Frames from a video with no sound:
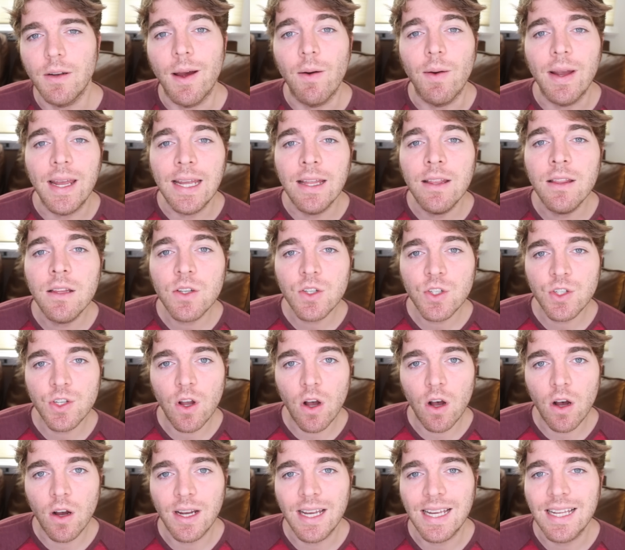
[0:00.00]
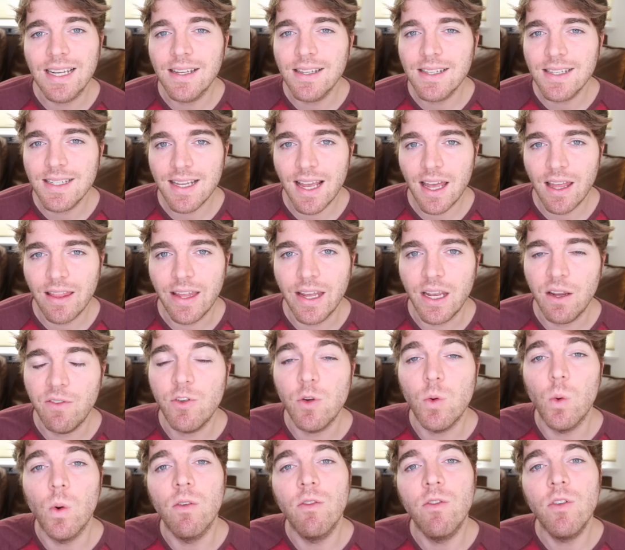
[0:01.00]
Now in the song, it is said that
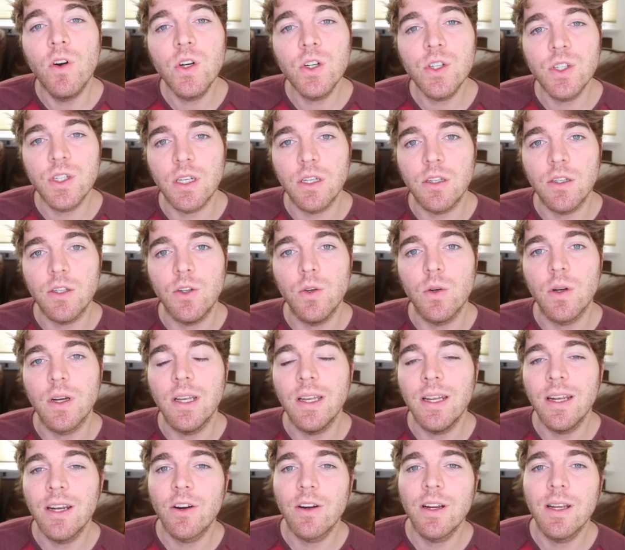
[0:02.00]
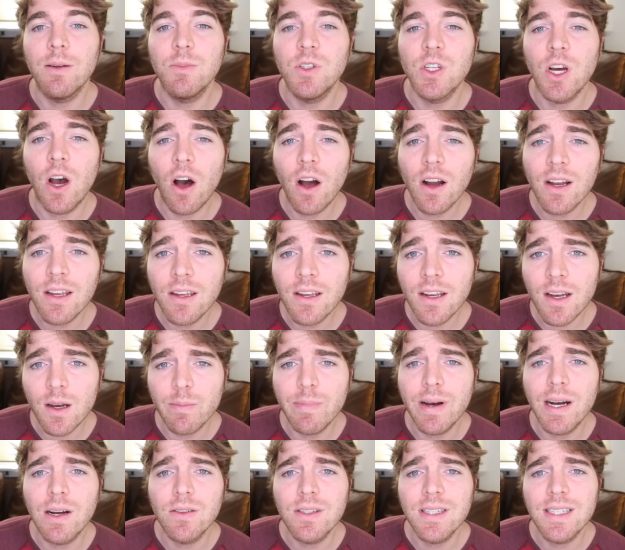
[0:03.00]
if you reverse it, you can hear him talking
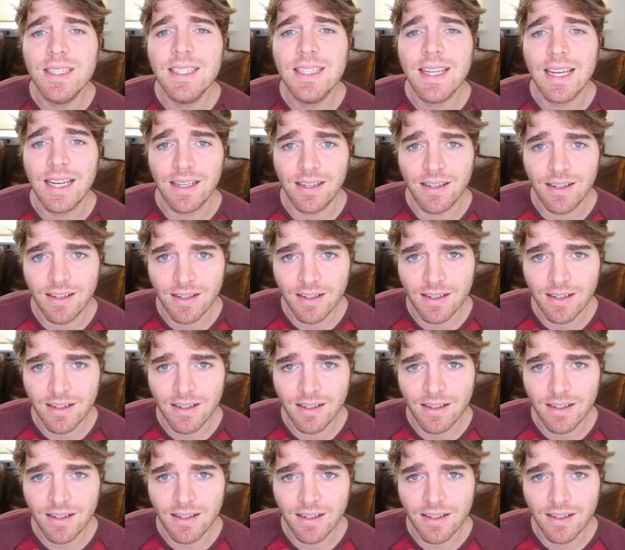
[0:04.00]
about Satan.